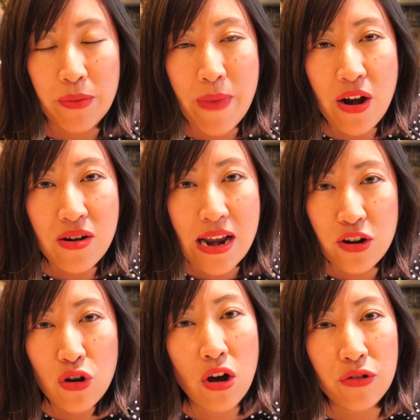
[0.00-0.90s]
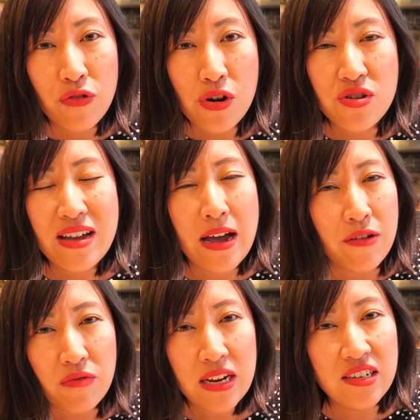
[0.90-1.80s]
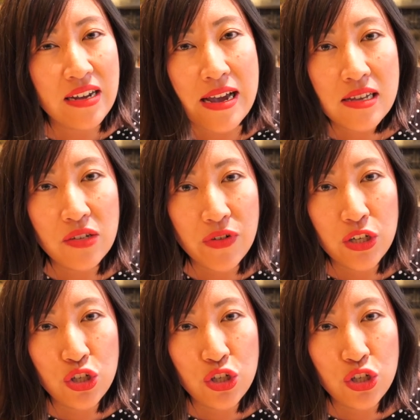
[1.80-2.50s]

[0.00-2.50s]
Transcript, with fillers: The marinated cod roe, you can't really taste very